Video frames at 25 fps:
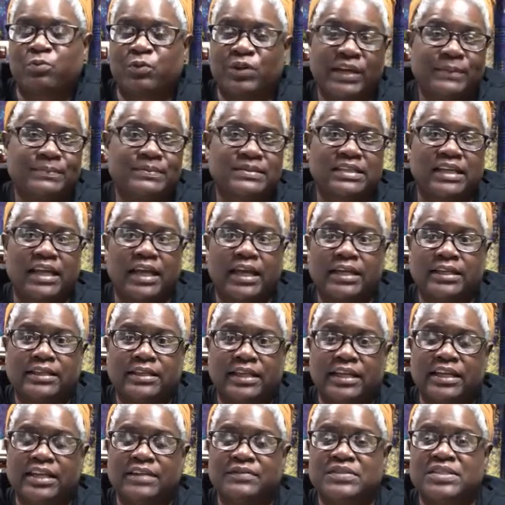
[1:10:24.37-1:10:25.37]
website,
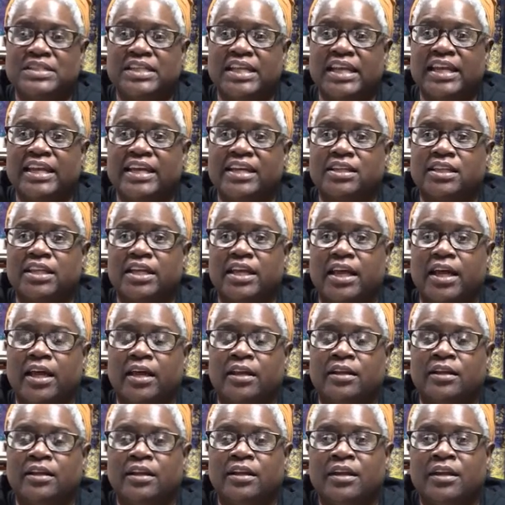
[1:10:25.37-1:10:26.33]
they have said that